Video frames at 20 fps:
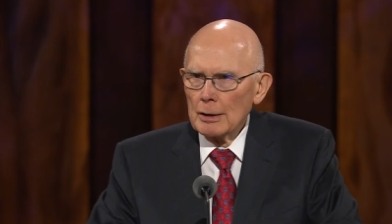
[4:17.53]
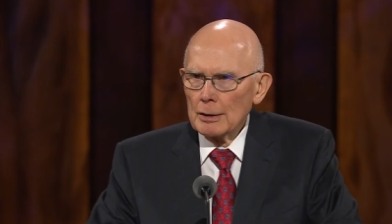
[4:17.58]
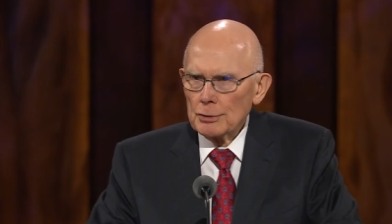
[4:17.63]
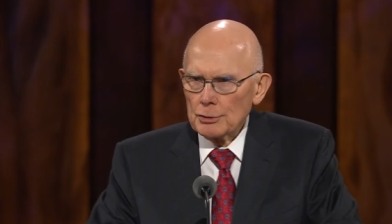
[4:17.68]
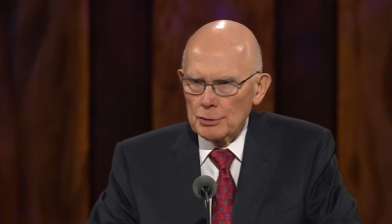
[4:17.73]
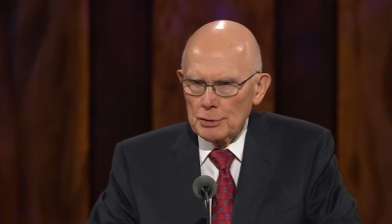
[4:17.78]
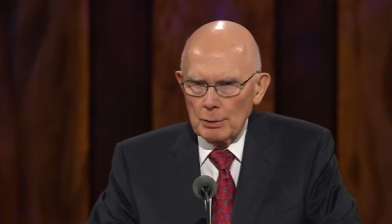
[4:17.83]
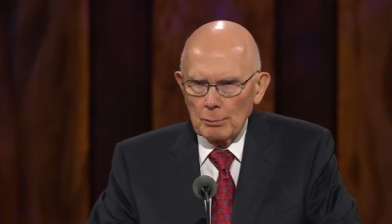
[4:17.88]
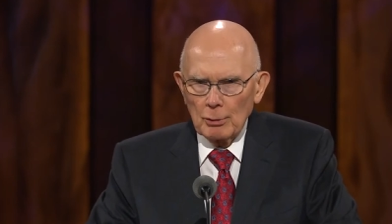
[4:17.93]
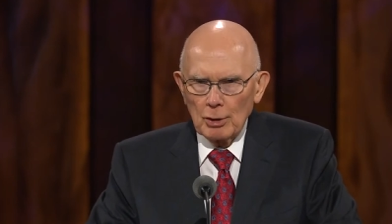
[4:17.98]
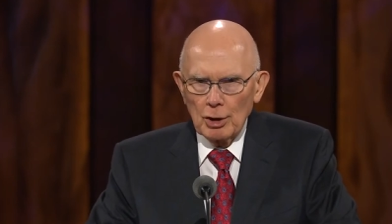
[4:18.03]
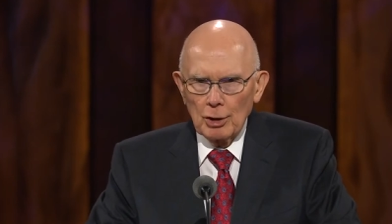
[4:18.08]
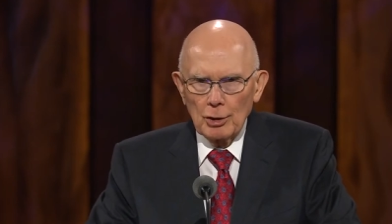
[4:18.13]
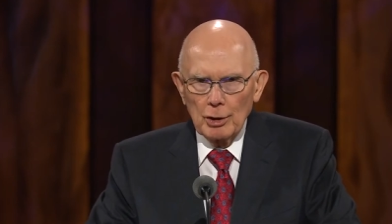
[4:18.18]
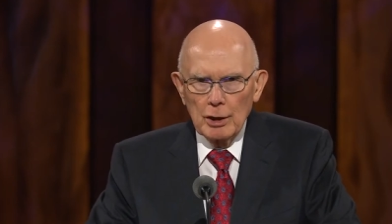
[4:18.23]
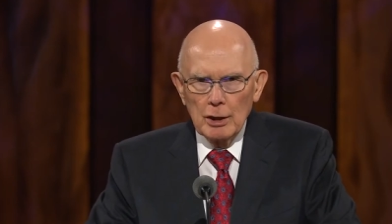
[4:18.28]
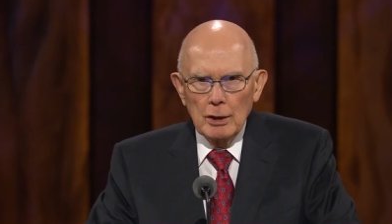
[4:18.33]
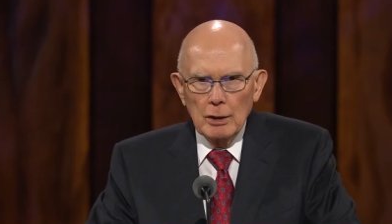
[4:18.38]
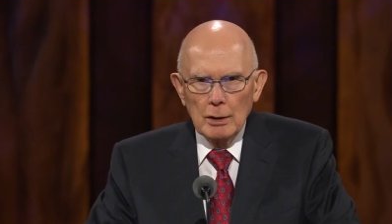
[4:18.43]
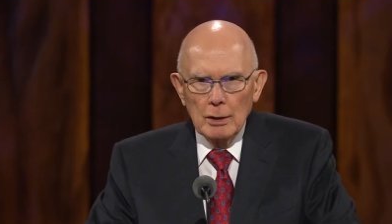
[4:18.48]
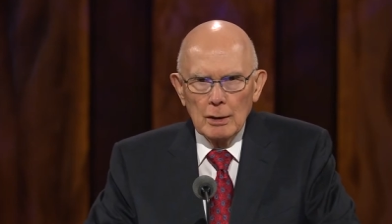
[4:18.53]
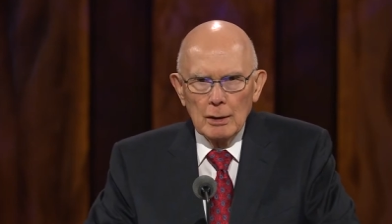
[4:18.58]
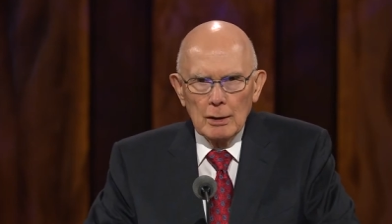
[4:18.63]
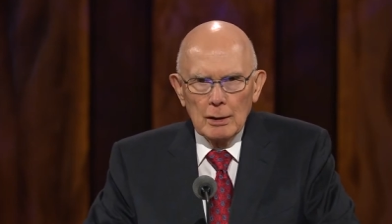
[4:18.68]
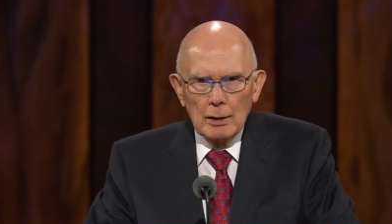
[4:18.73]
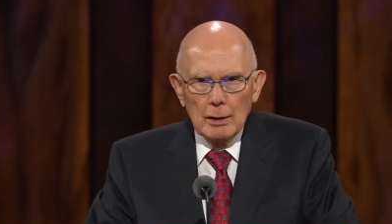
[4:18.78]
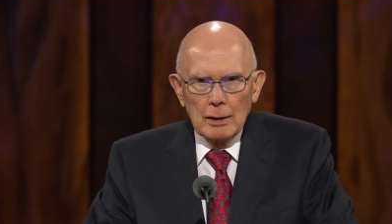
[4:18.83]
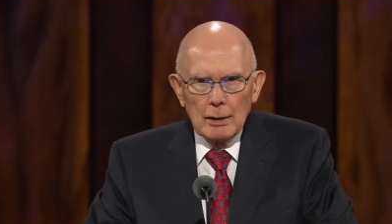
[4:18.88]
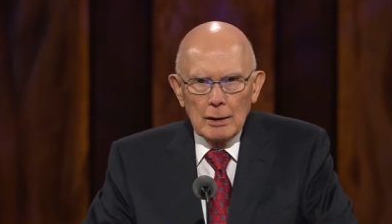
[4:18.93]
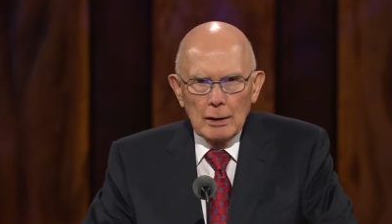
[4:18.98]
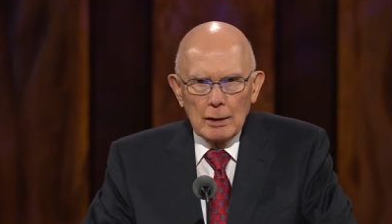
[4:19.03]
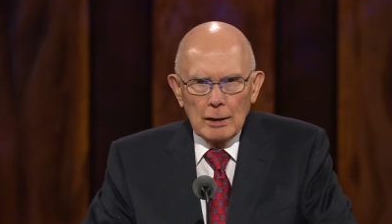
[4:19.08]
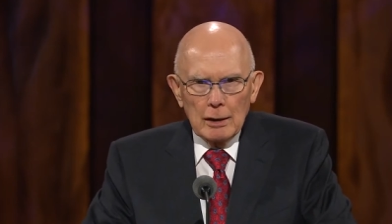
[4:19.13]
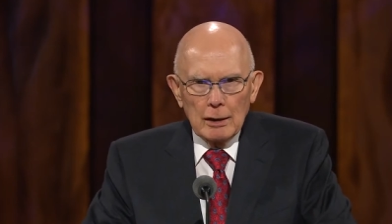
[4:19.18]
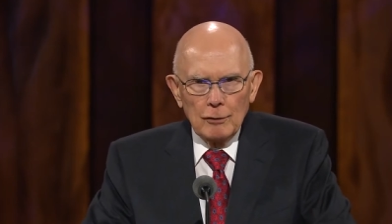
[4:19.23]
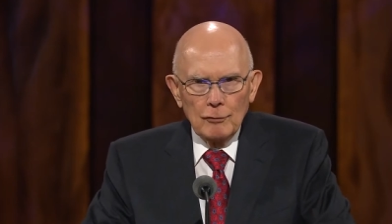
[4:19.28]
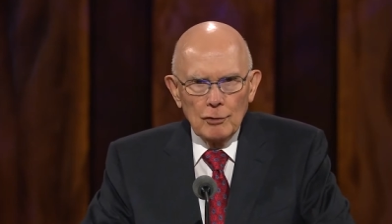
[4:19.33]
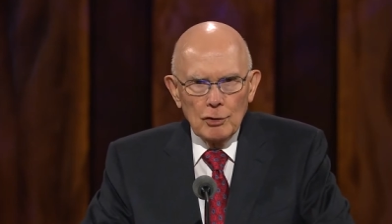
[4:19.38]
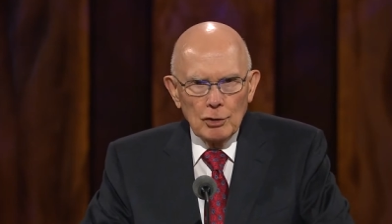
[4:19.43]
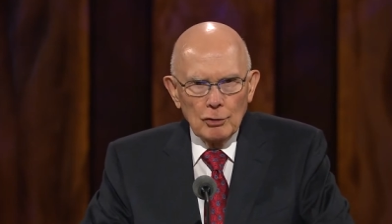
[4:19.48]
Similarly,
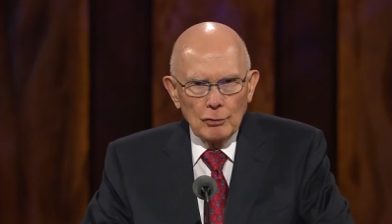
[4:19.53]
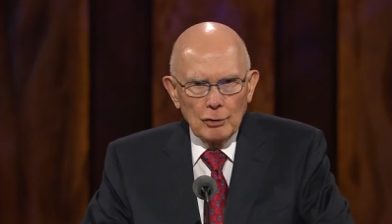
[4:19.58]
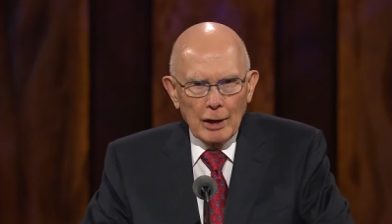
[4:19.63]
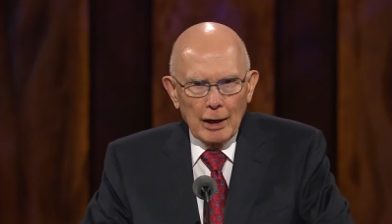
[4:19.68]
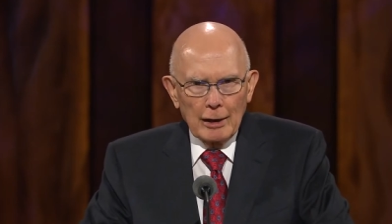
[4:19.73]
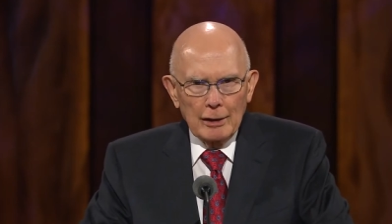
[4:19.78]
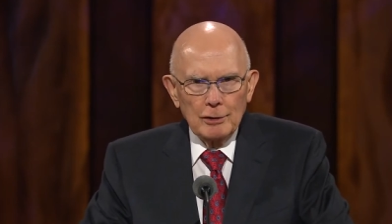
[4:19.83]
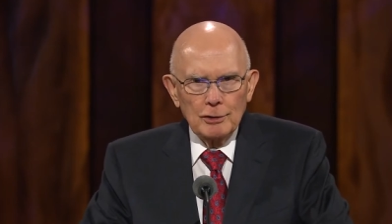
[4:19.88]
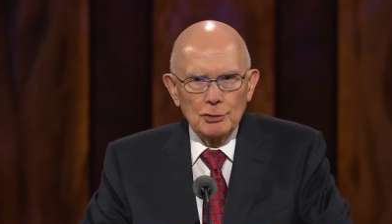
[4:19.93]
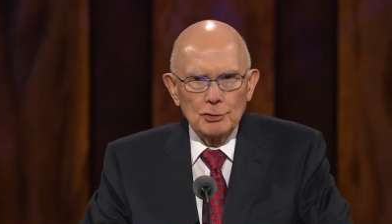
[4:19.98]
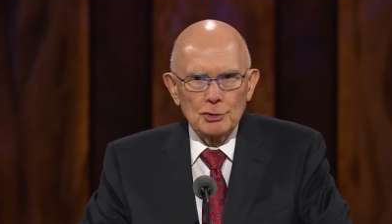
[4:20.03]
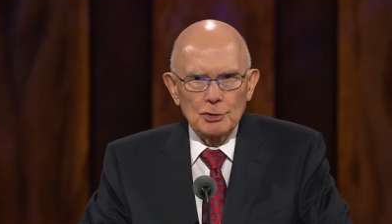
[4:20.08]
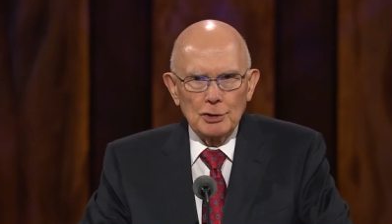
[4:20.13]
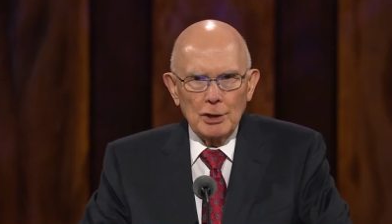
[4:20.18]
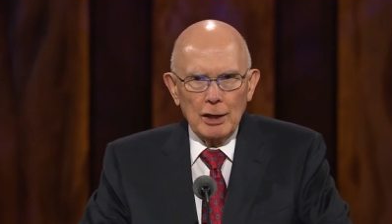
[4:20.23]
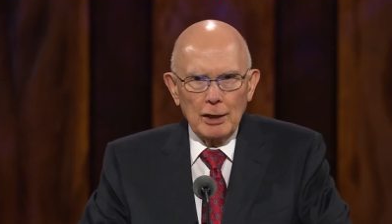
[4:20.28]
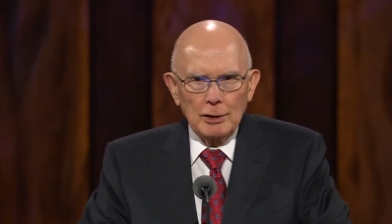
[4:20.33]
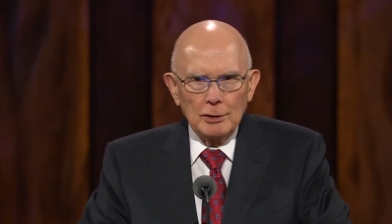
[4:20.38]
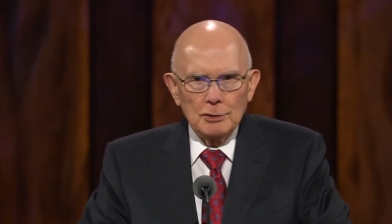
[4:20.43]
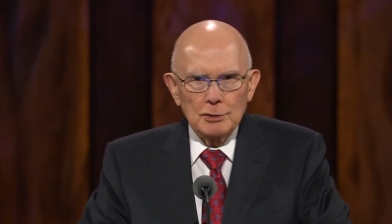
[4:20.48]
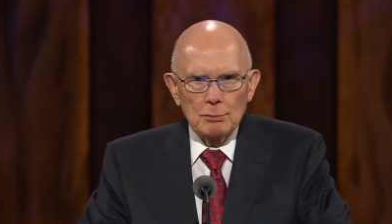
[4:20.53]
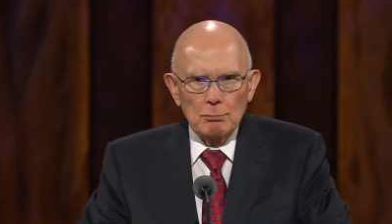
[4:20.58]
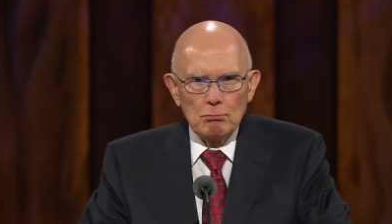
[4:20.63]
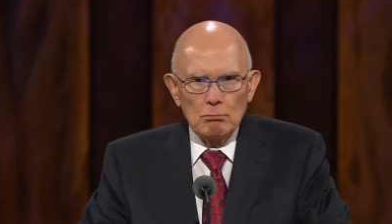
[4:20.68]
in the United States,